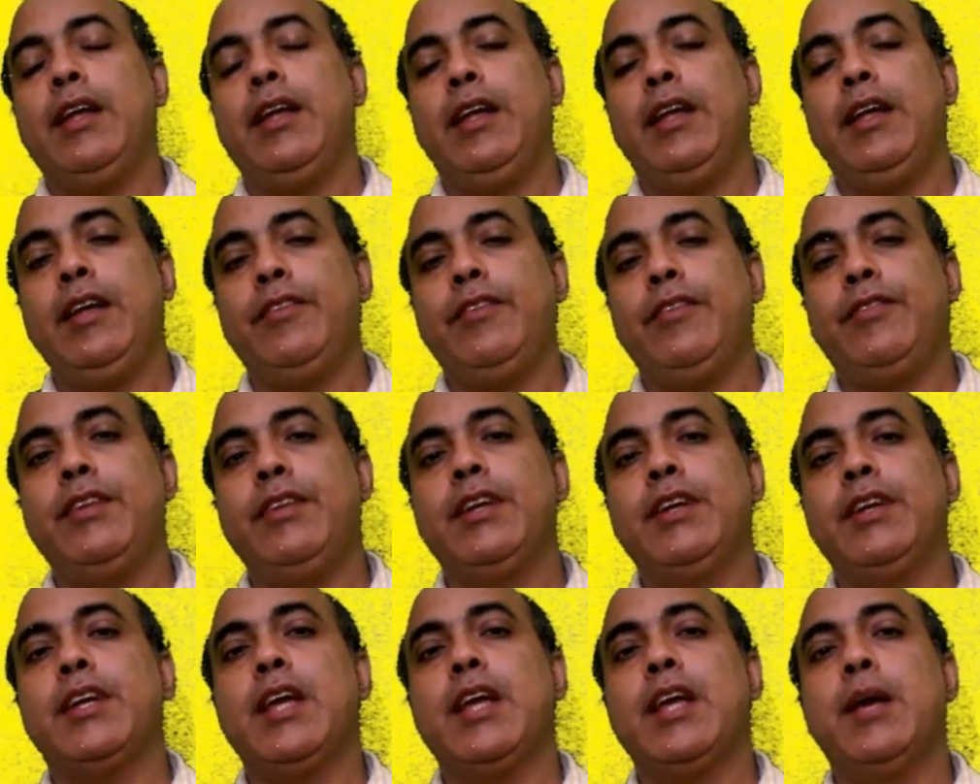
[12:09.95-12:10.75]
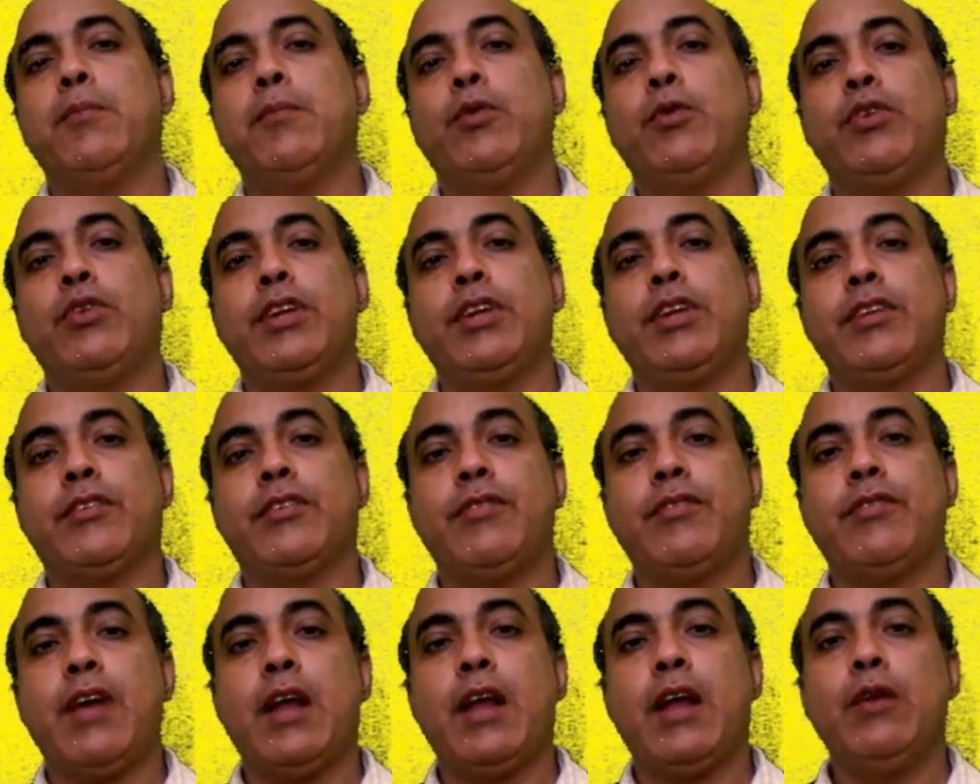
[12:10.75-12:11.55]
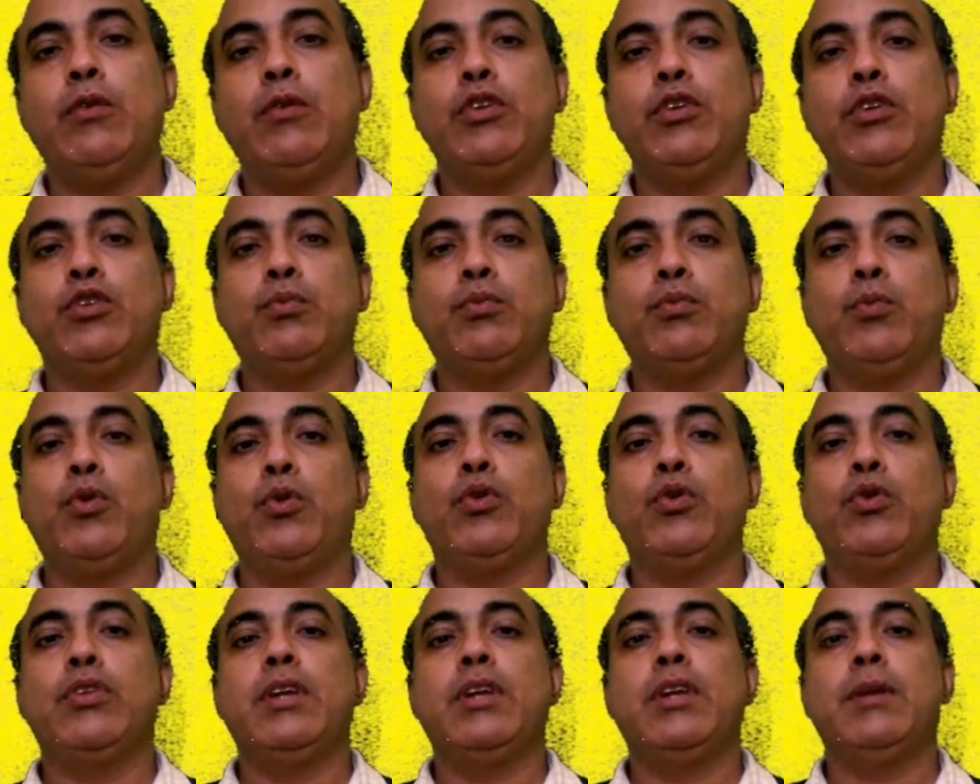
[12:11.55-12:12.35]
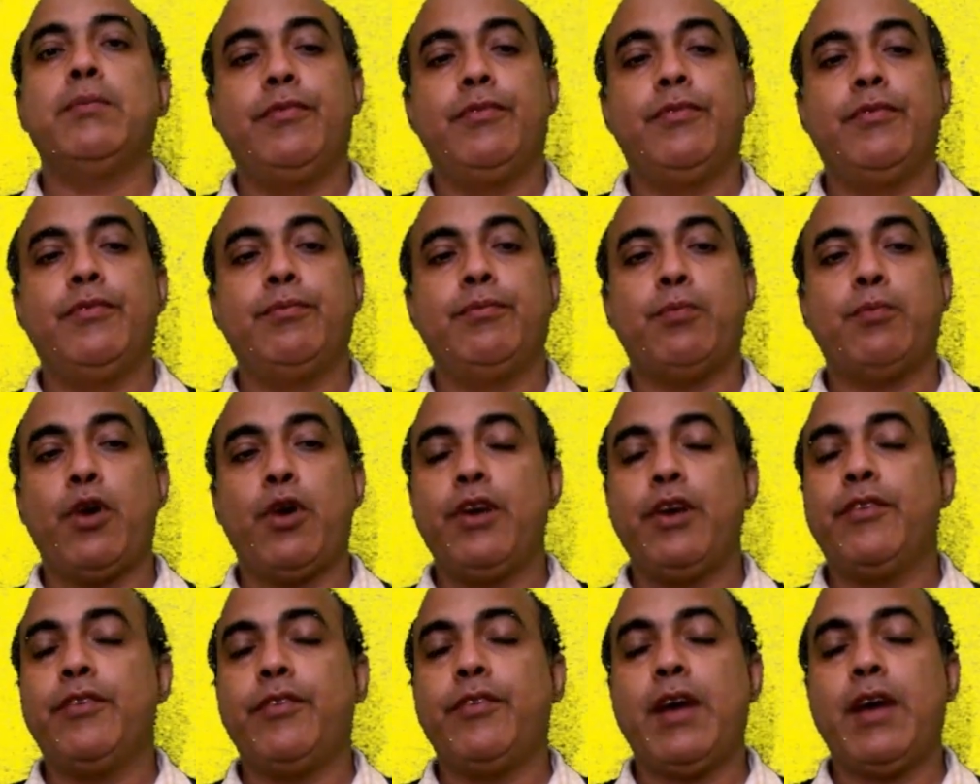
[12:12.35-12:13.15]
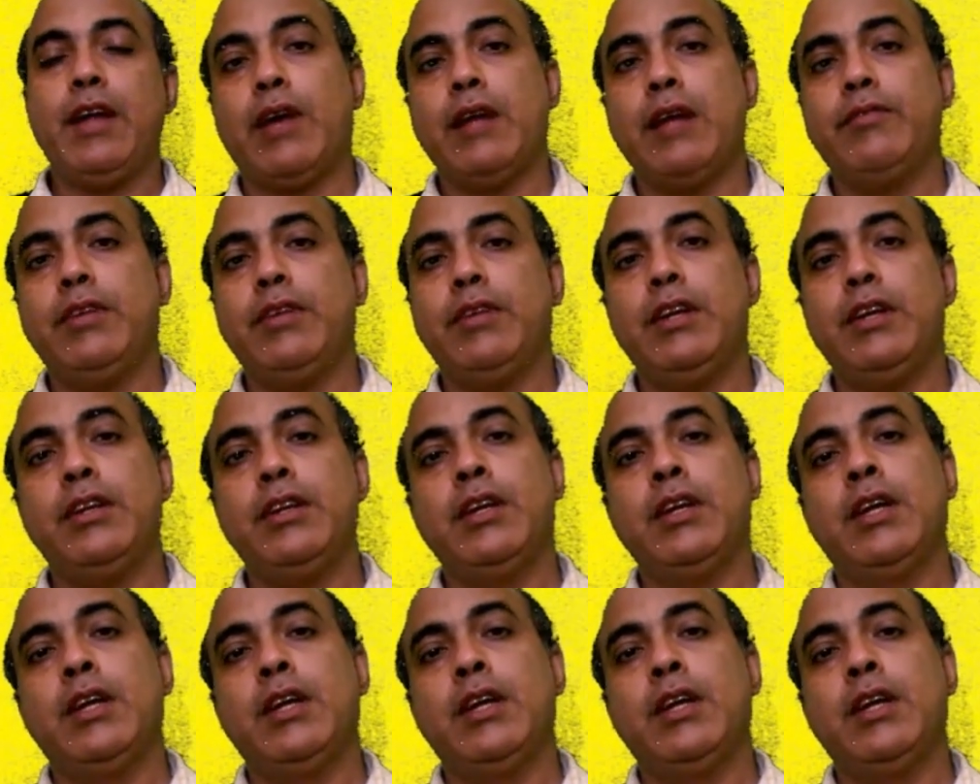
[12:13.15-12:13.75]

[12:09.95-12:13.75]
If the KMO test value is more than 0.5, then